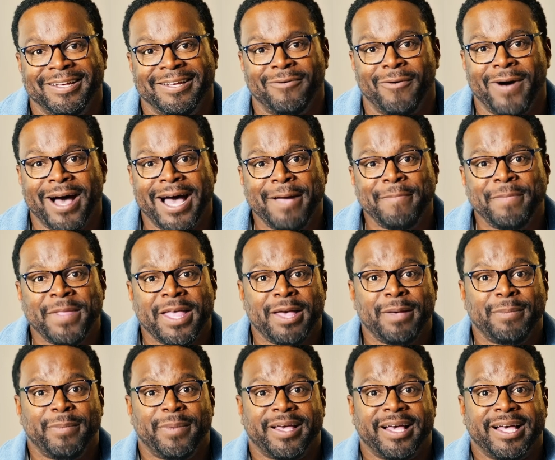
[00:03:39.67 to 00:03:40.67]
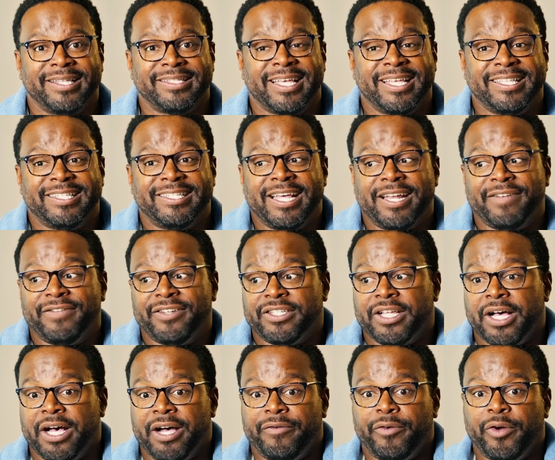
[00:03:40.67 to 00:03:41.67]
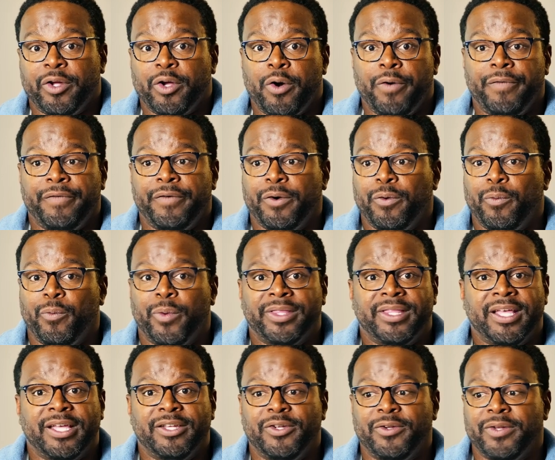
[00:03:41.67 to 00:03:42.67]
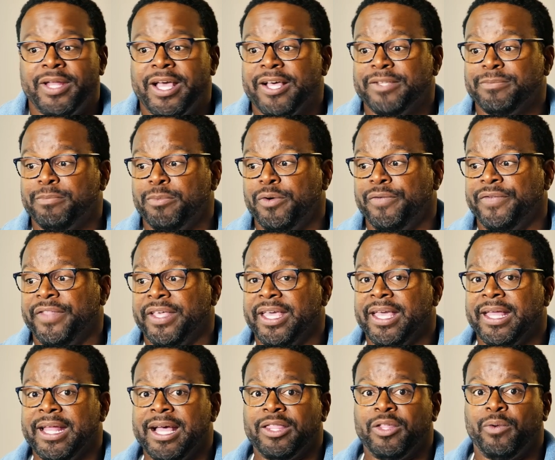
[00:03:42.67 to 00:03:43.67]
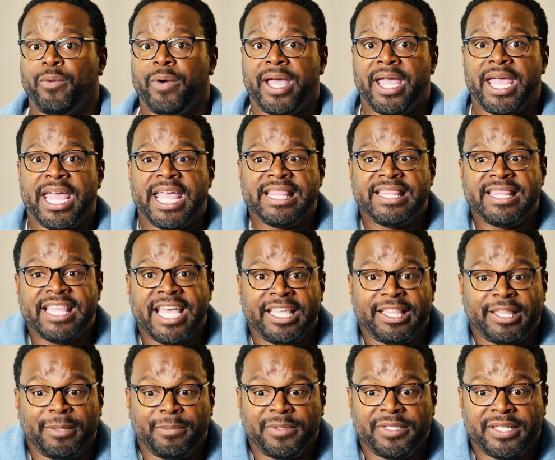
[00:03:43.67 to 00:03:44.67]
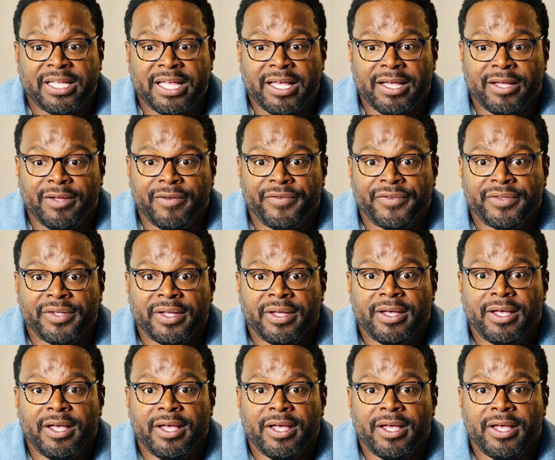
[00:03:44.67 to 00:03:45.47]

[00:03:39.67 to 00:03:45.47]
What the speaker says: Why? Because instead of just hovering over, what they do now is move the kid out the way and they themselves